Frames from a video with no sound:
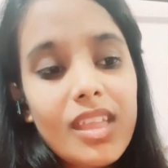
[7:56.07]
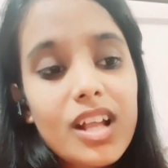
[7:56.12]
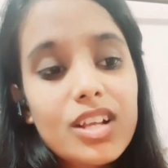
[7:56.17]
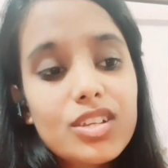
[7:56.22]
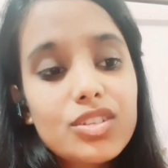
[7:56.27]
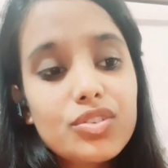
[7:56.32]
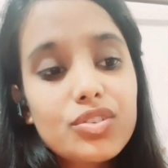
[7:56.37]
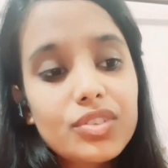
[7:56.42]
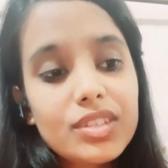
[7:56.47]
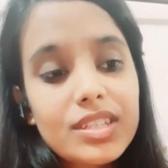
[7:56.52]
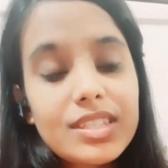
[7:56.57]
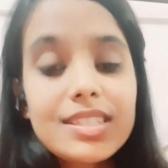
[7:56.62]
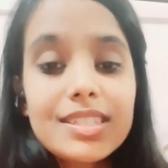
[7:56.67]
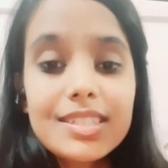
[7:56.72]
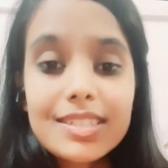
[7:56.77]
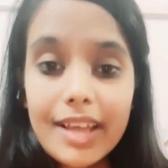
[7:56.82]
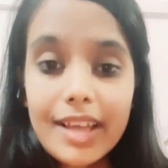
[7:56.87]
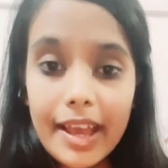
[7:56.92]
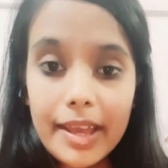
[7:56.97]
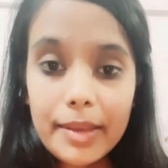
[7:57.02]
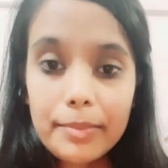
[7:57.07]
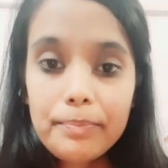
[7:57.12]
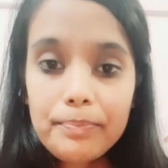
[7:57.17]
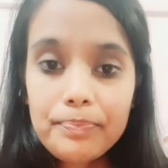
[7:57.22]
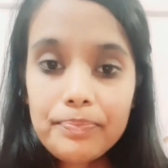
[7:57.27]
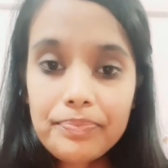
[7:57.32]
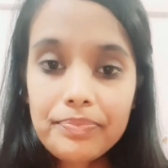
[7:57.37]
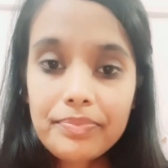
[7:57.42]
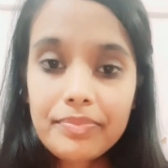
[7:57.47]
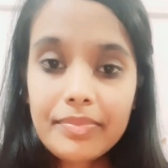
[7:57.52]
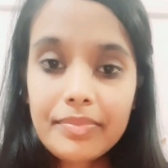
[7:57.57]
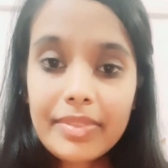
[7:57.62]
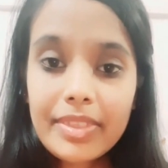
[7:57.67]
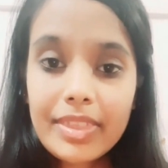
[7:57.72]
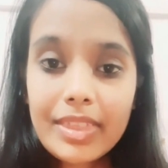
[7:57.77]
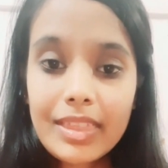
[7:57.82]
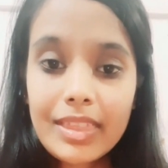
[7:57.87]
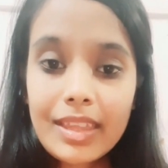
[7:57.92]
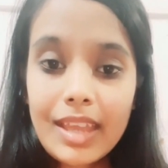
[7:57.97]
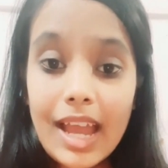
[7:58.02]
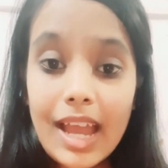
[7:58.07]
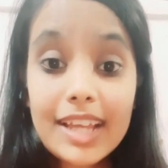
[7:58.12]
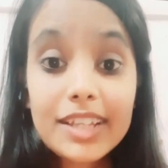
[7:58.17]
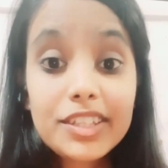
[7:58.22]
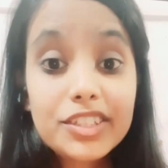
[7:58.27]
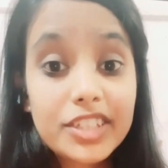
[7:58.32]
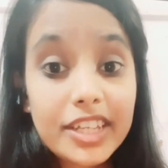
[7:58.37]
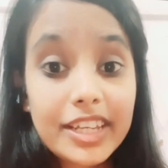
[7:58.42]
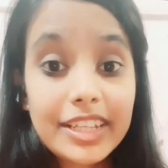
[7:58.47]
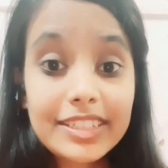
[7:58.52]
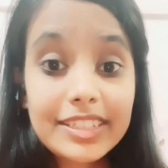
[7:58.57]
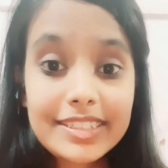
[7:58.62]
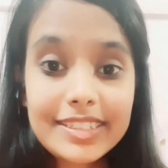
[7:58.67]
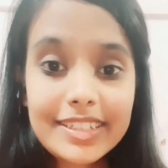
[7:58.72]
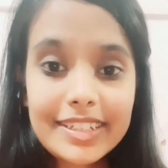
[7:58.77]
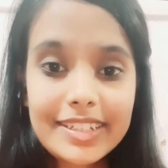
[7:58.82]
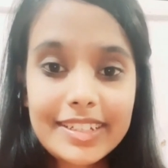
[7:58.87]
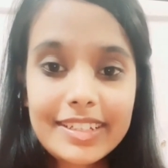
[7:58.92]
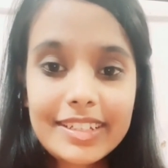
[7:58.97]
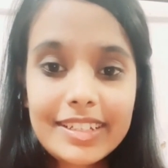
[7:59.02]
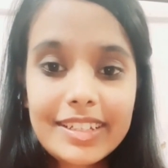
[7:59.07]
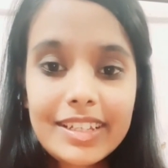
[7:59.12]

So this time I changed it,